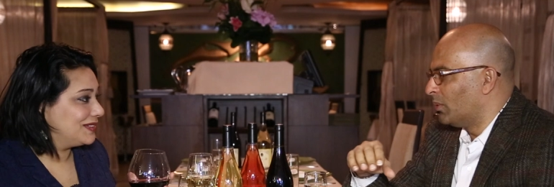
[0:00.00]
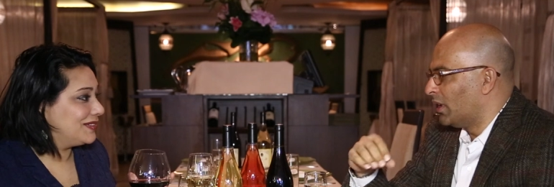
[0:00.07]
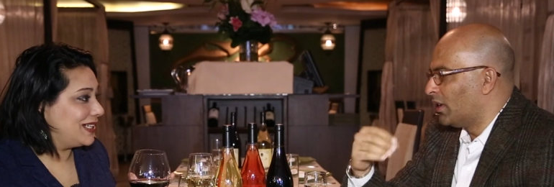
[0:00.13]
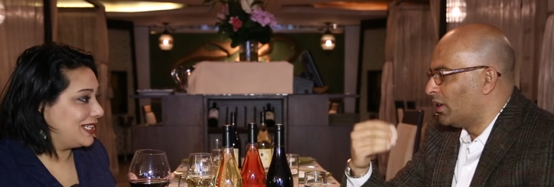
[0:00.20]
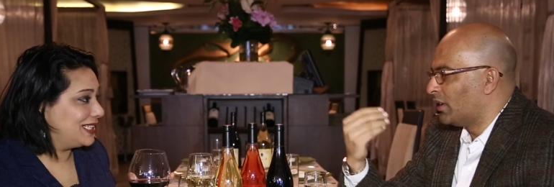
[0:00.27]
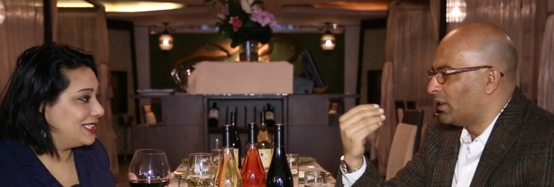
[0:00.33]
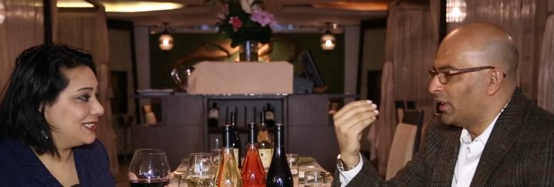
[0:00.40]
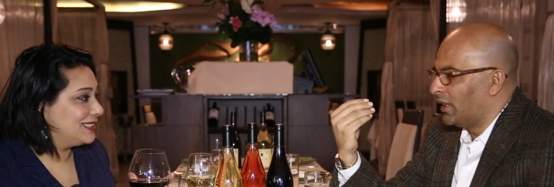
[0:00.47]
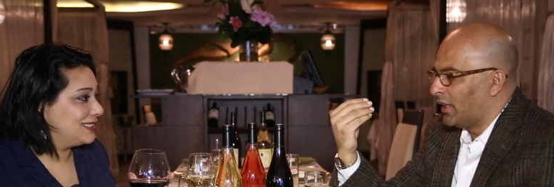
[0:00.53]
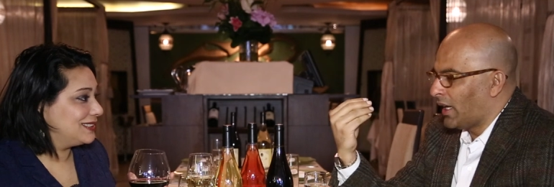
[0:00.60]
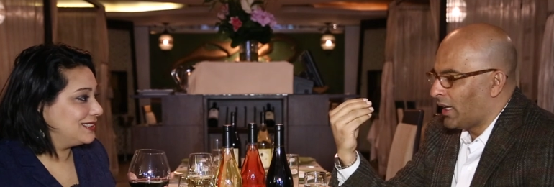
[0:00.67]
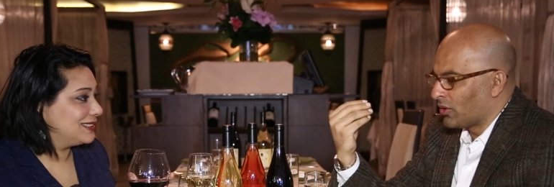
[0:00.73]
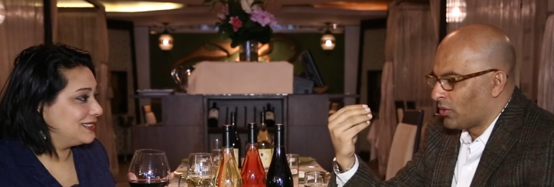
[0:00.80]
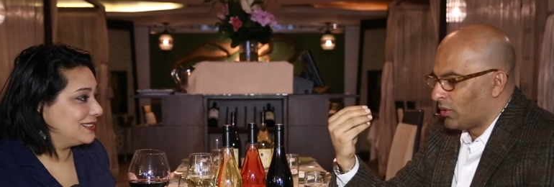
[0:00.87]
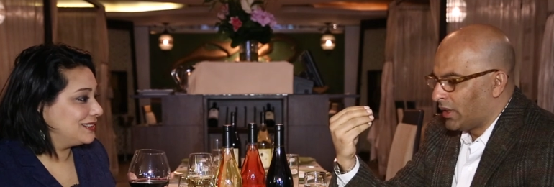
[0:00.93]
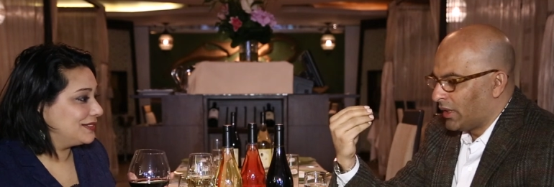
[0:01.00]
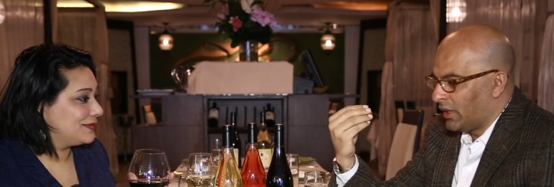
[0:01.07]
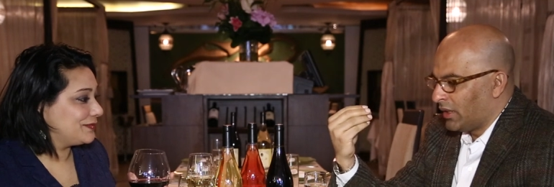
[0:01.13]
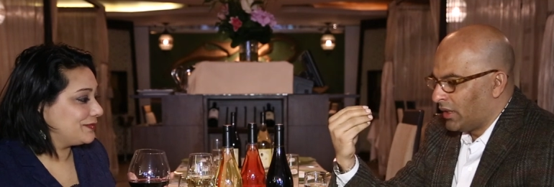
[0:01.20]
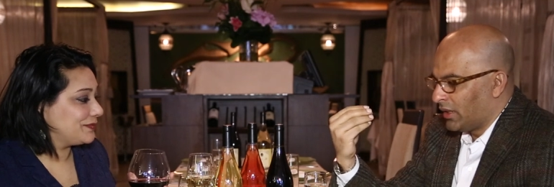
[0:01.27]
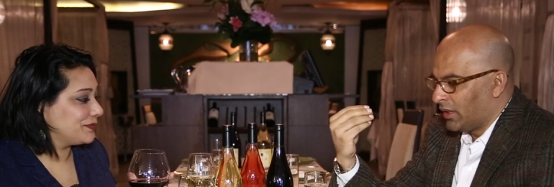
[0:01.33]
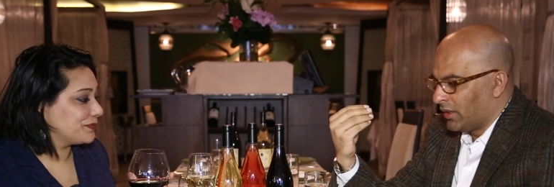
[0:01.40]
Speaker 1: where it
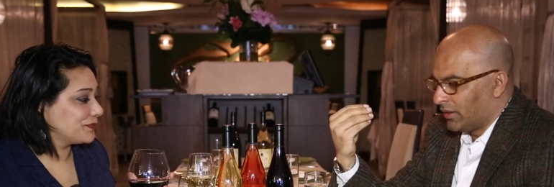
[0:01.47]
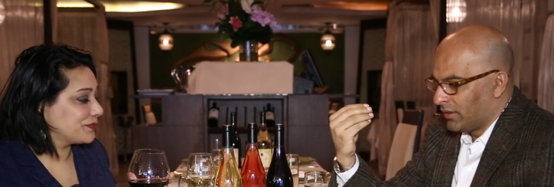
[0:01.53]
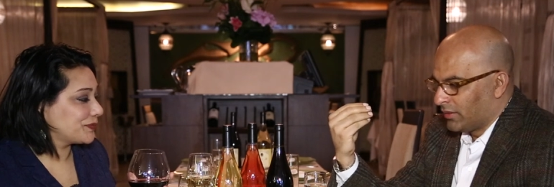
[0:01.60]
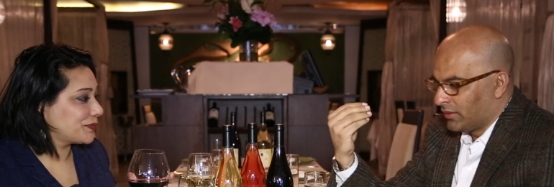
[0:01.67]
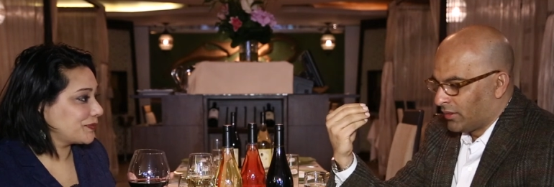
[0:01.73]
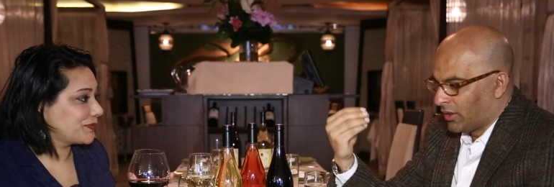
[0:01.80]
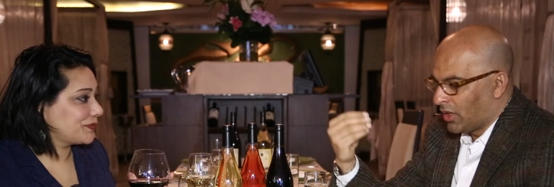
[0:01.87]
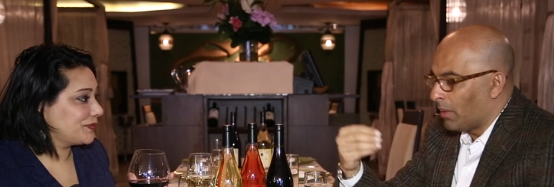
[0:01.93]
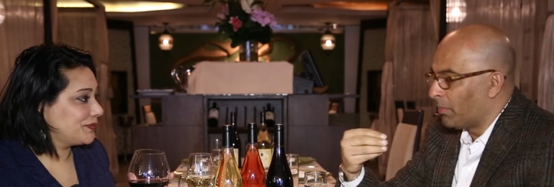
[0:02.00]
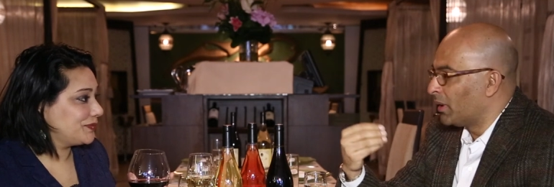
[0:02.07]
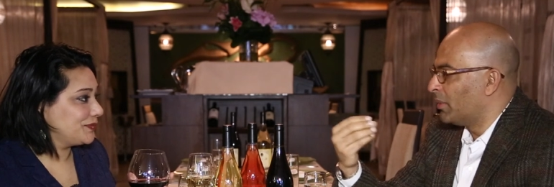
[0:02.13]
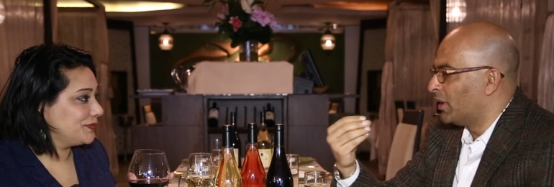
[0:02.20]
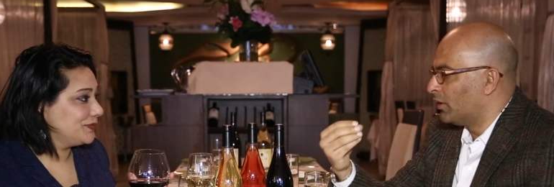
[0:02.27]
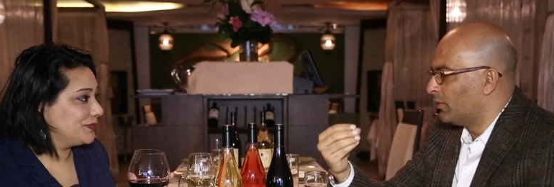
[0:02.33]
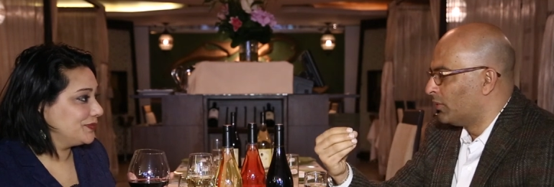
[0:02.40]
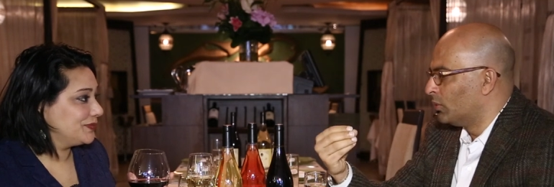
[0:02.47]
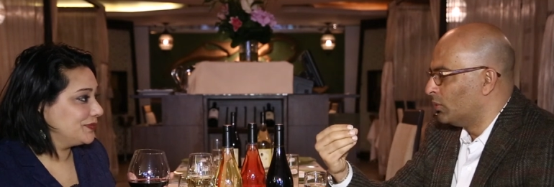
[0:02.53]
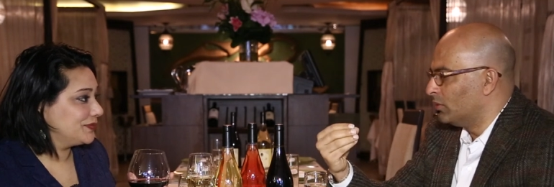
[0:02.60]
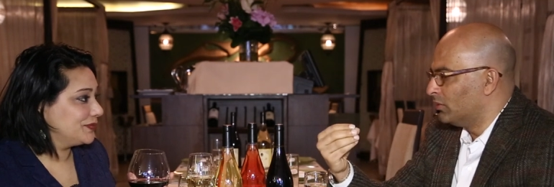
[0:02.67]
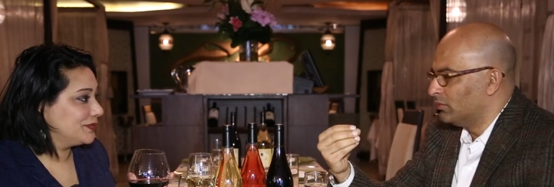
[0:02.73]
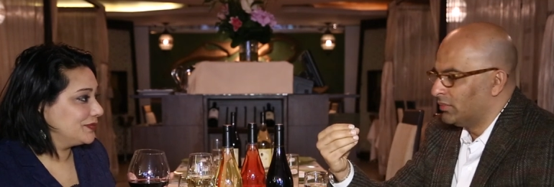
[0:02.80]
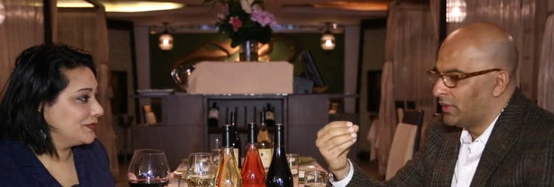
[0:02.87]
actually complemented
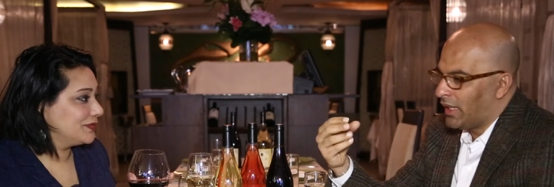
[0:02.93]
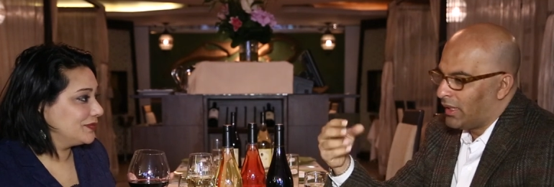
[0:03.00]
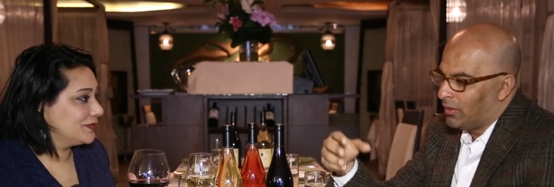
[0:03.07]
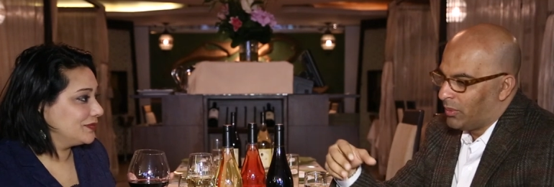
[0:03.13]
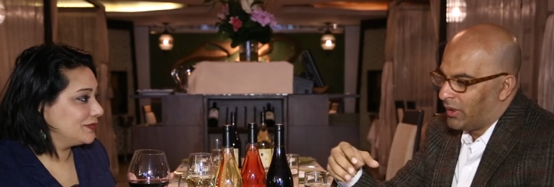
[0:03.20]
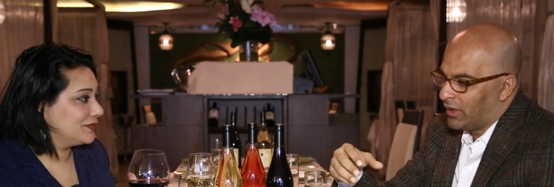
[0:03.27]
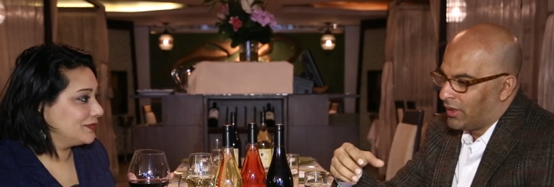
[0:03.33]
food. Then we